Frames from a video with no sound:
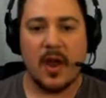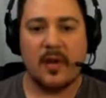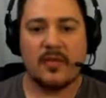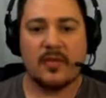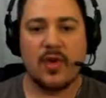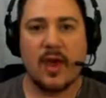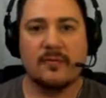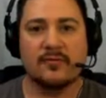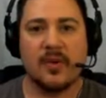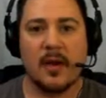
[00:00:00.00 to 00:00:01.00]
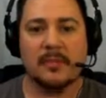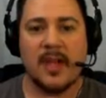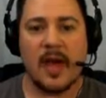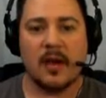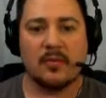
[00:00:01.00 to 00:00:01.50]
And then you have drop
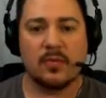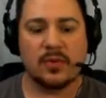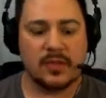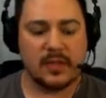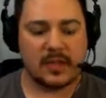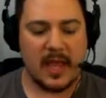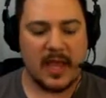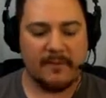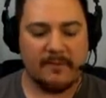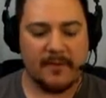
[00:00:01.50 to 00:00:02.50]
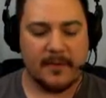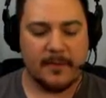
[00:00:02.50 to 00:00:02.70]
down, which is F.